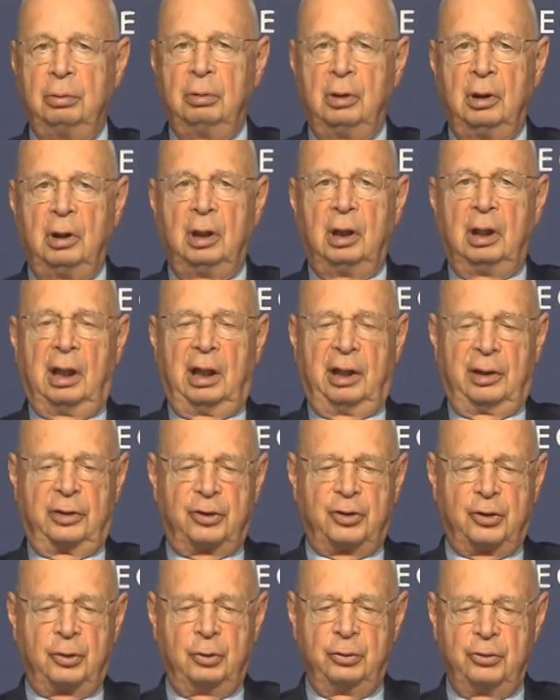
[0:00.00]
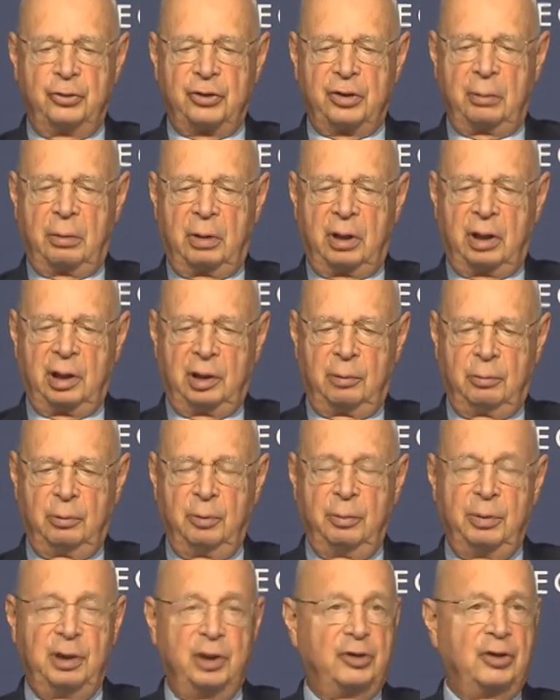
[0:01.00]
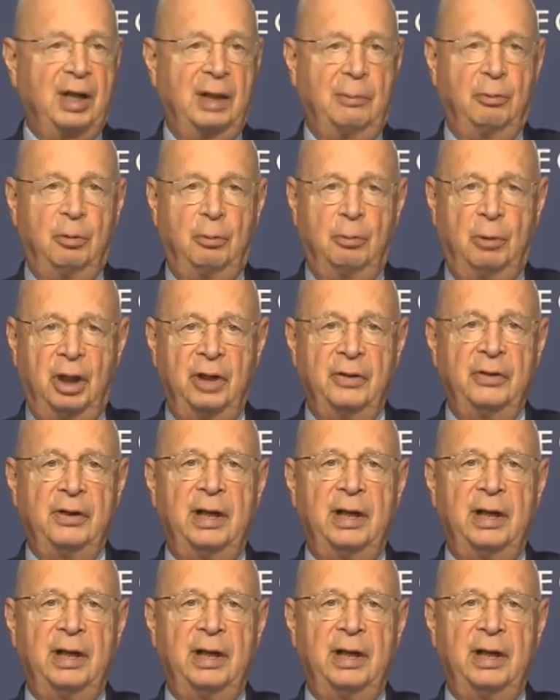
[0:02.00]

Because if they know they could tread on you,